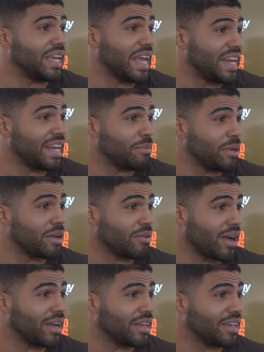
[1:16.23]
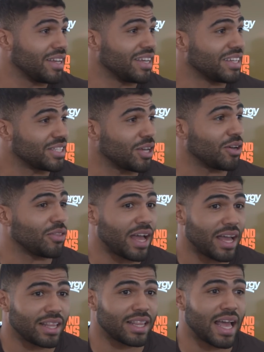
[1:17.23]
He ended up being right. So
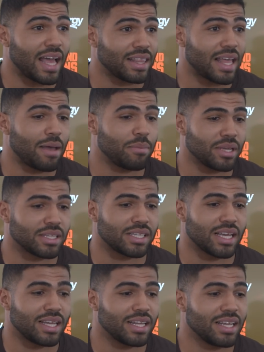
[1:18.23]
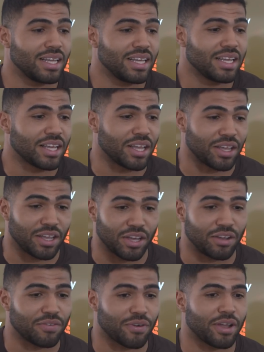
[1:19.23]
that being said,
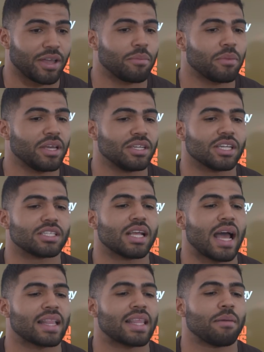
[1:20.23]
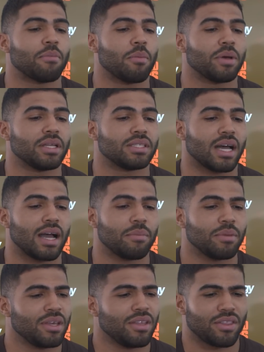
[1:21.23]
good for him. It just, at that moment in
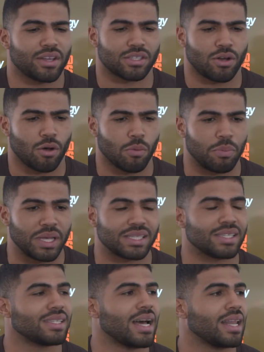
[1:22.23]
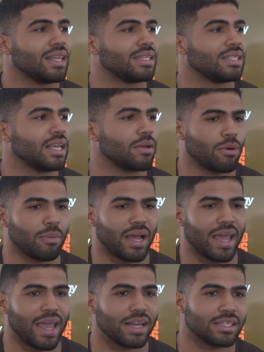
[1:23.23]
time, there's a whole business side of this thing where my
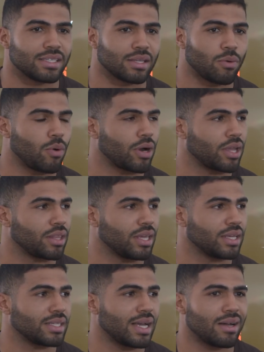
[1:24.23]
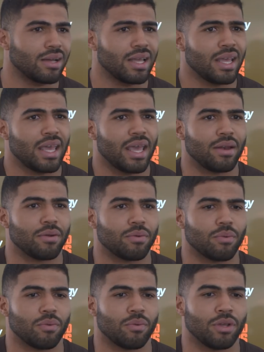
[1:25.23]
agent's working things out, and
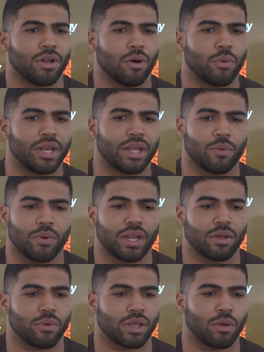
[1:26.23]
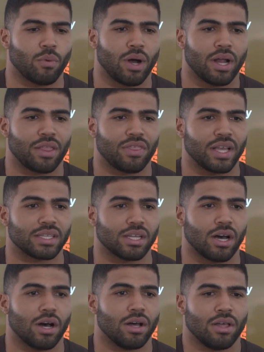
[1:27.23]
you know, we didn't want
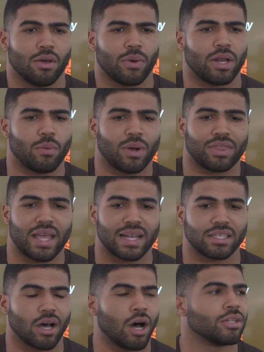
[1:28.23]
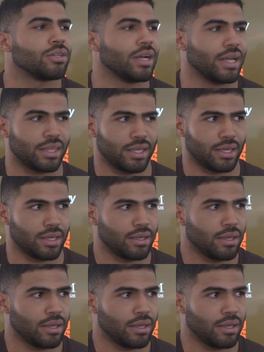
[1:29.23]
that to alter anything.